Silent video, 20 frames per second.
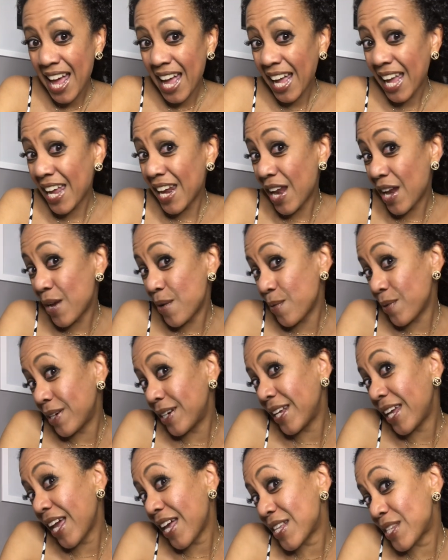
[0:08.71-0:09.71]
Can
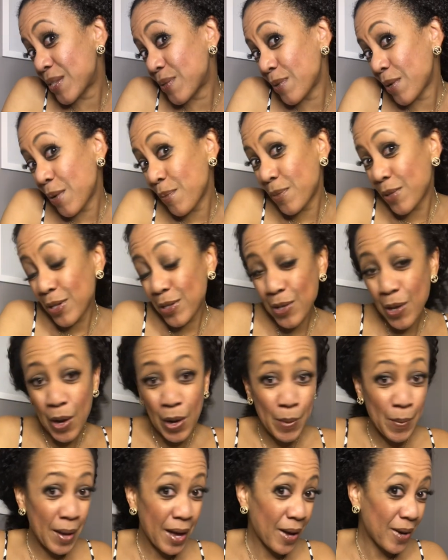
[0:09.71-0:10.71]
anyone guess what I'm going to talk
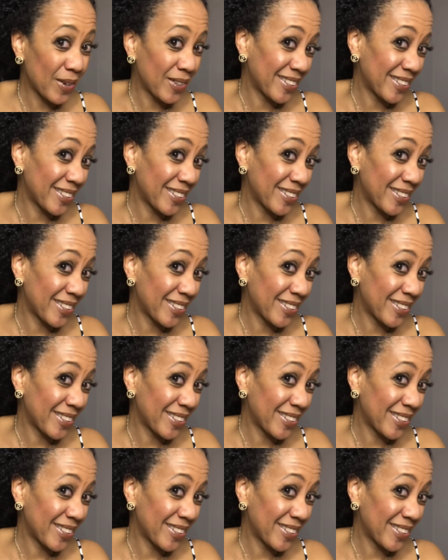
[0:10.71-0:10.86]
about?